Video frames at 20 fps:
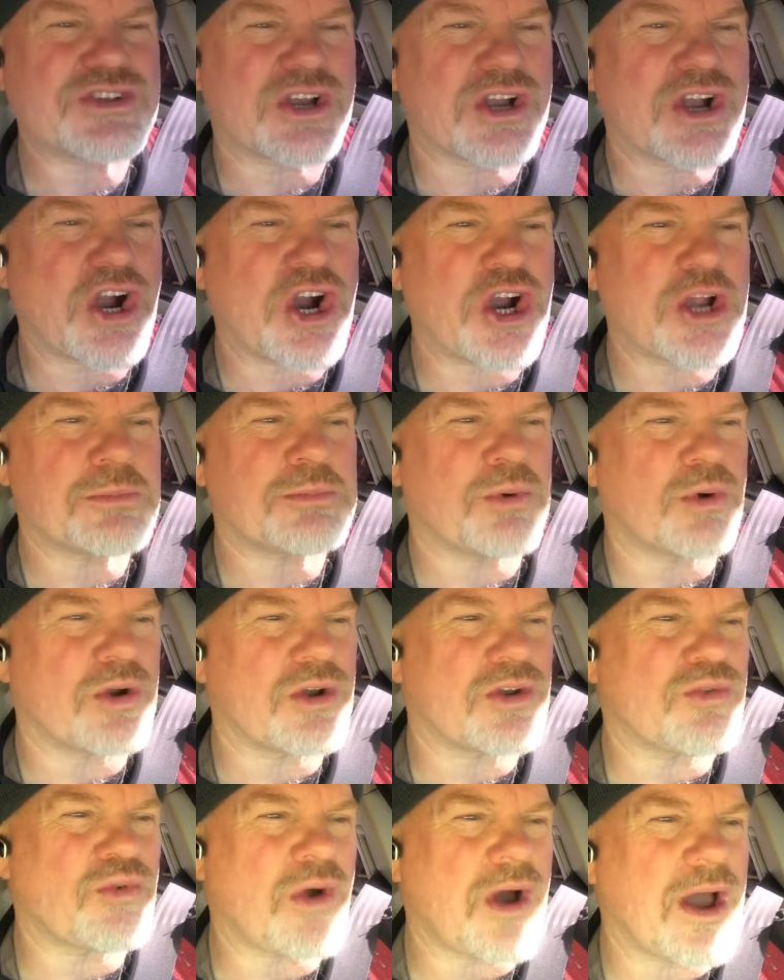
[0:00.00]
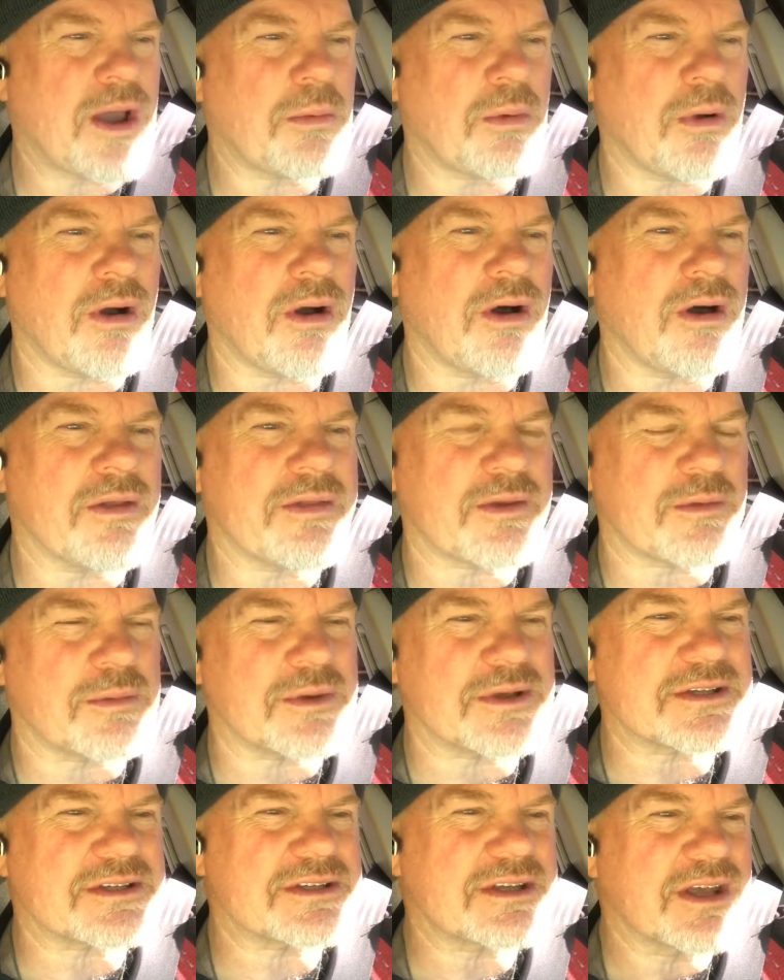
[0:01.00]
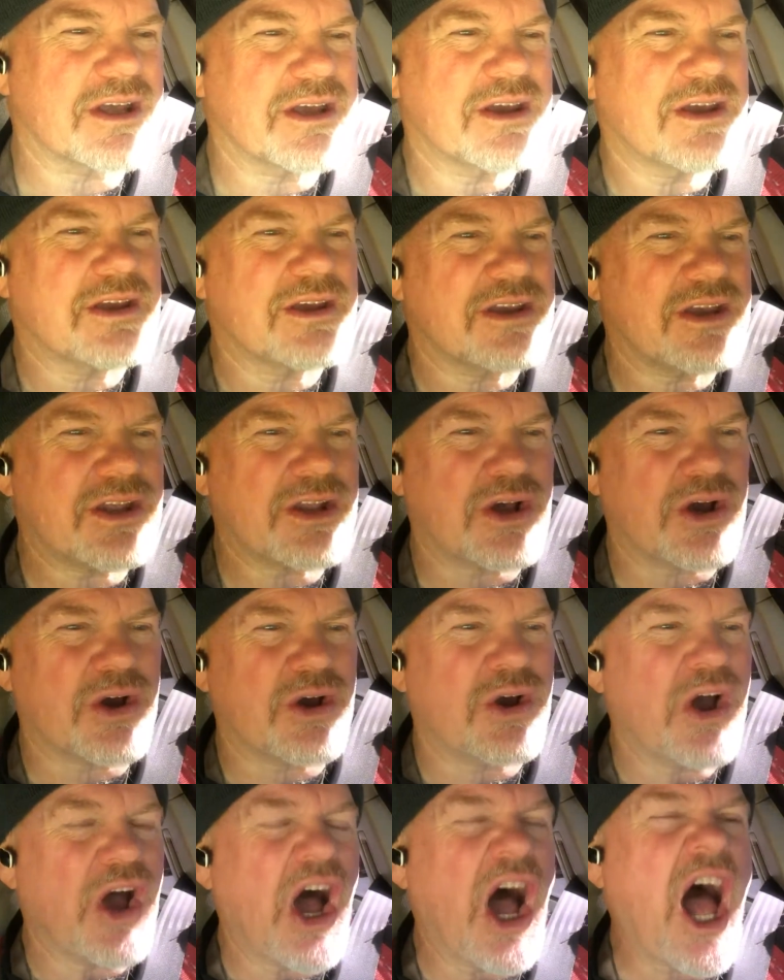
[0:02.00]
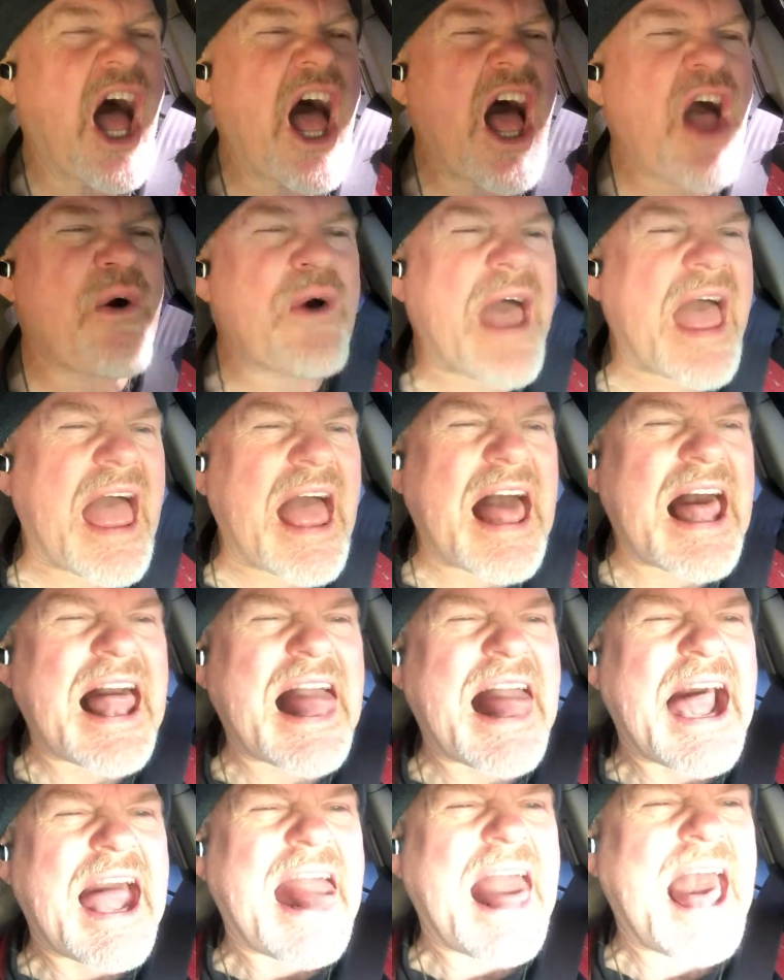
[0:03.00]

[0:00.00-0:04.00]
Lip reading: cardboard drywall that was, oh well,